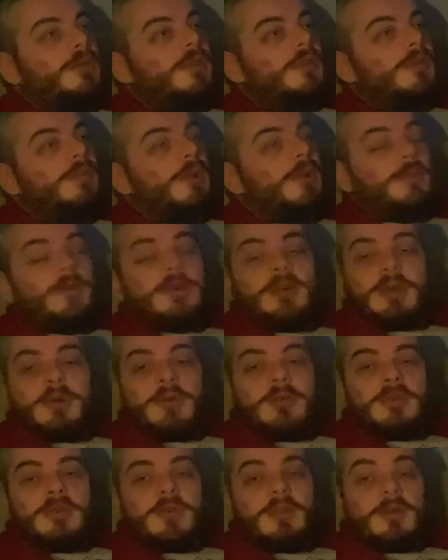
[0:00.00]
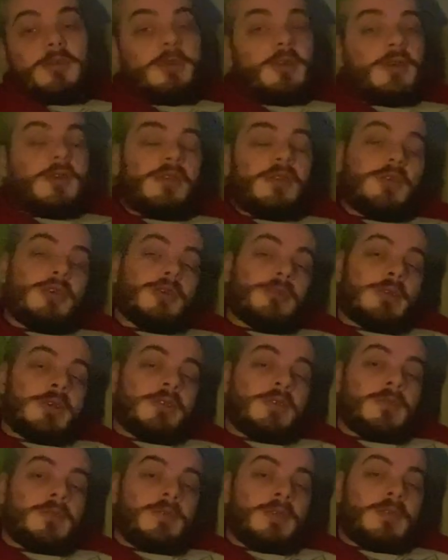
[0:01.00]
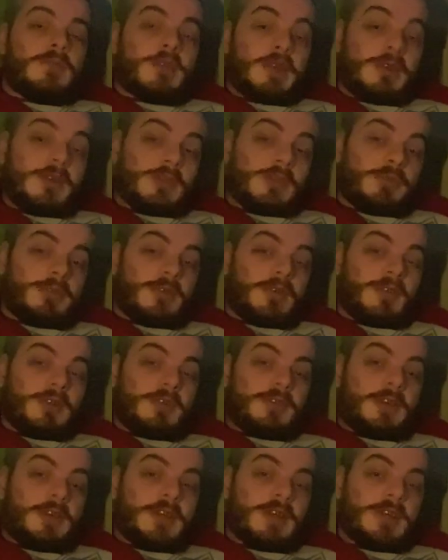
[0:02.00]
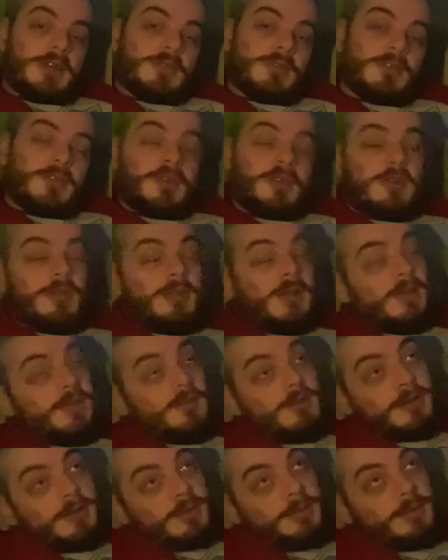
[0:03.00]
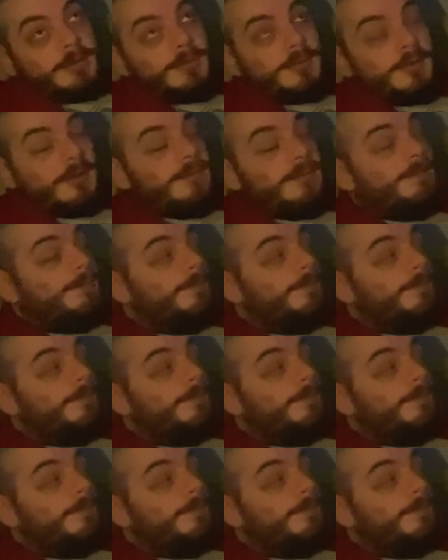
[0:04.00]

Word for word: this, but I'm not going to. And I'm going to talk about something very depressing right now, so that's not going to be fun.